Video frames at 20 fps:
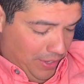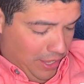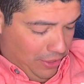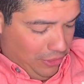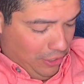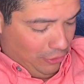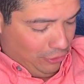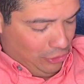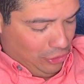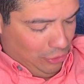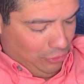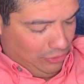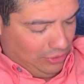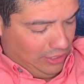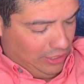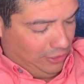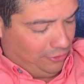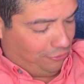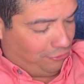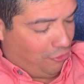They'll use
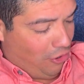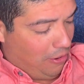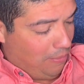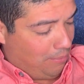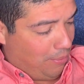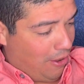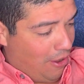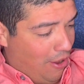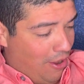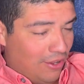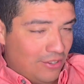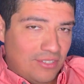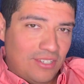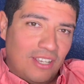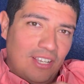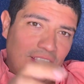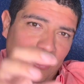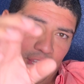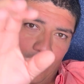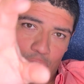these front paws,
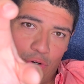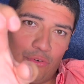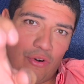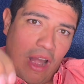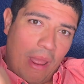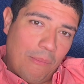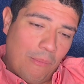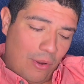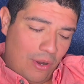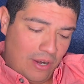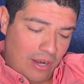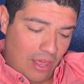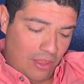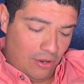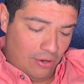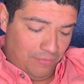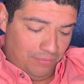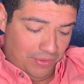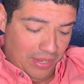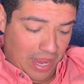they'll grab one
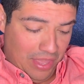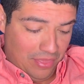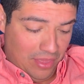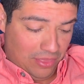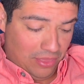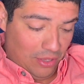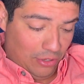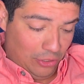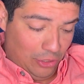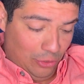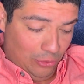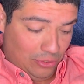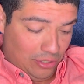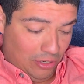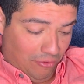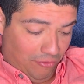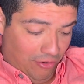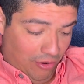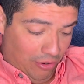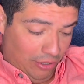another, and then they'll use their
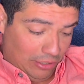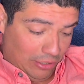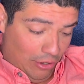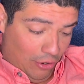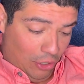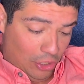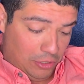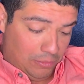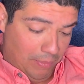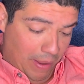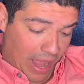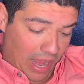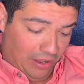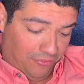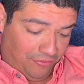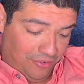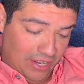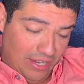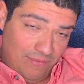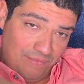very large back
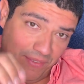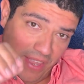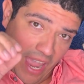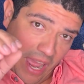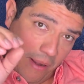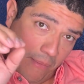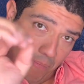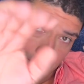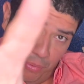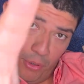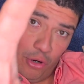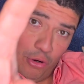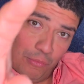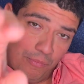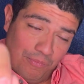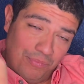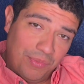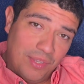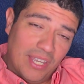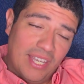feet and boom,